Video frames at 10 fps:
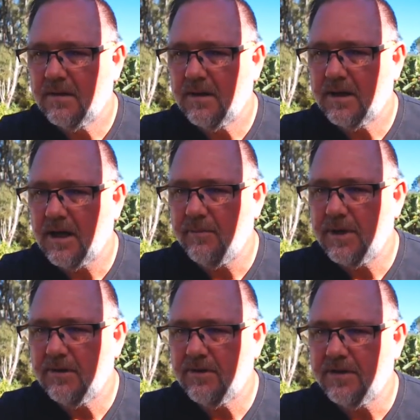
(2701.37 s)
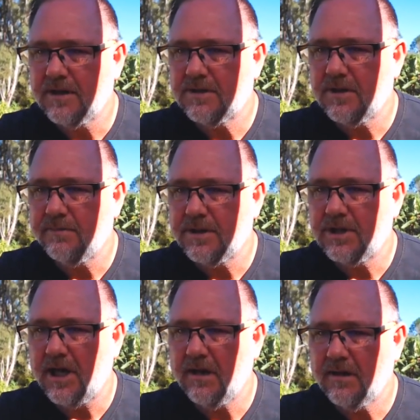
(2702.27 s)
Okay, I better do this super
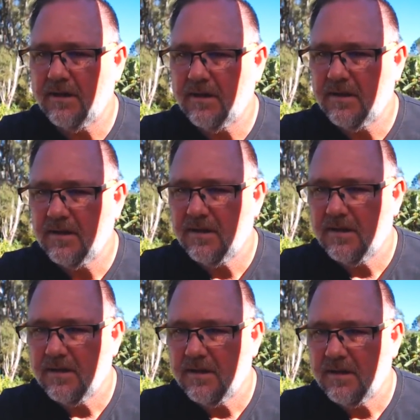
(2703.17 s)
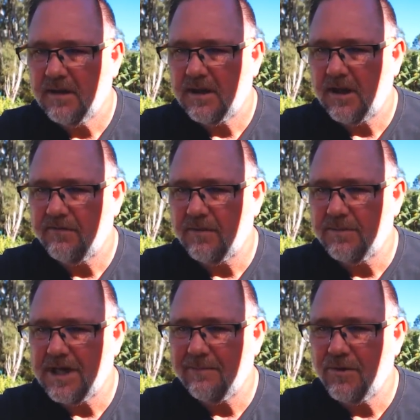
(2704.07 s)
chat. Hello from
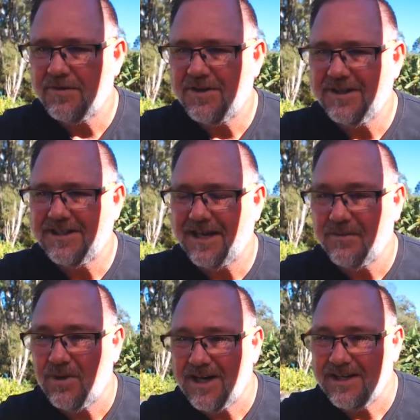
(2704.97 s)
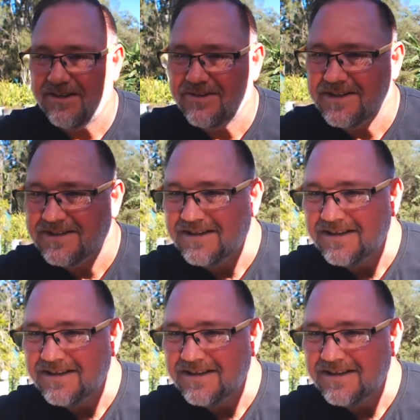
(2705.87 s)
Tamworth, New South Wales.